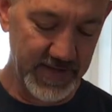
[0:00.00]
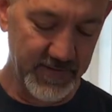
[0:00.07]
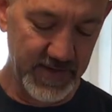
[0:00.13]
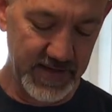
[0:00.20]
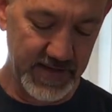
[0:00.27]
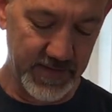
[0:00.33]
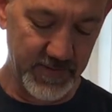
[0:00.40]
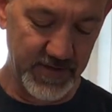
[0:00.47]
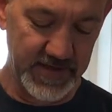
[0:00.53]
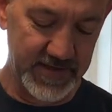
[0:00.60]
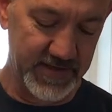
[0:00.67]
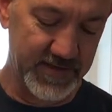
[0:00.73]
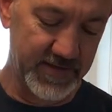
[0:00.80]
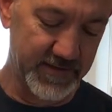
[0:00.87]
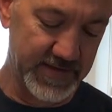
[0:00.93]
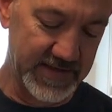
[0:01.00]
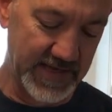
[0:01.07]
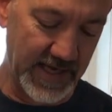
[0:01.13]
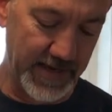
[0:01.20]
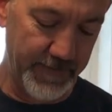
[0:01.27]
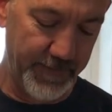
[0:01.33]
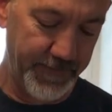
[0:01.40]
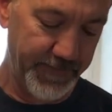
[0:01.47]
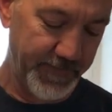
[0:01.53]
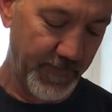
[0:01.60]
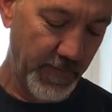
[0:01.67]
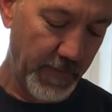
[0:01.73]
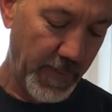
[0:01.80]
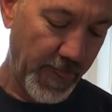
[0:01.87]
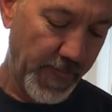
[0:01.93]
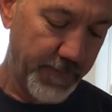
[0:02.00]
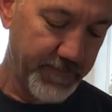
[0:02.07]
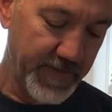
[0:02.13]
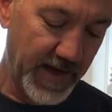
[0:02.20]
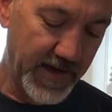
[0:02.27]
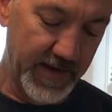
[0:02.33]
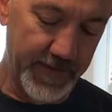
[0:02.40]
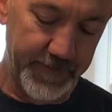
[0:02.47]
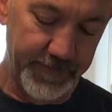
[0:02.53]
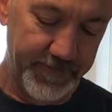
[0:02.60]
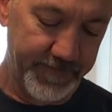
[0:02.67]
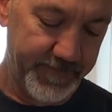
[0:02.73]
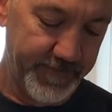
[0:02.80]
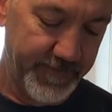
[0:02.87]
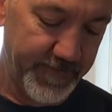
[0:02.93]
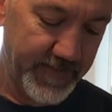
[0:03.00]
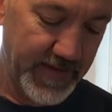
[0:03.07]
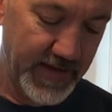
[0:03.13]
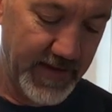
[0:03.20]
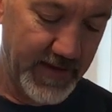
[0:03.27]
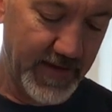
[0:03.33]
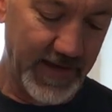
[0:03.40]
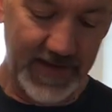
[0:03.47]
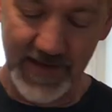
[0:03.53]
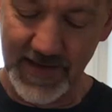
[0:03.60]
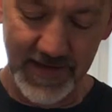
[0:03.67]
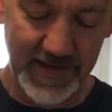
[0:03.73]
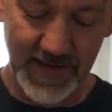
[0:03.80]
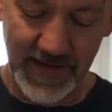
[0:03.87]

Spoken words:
want the moisture to escape. I get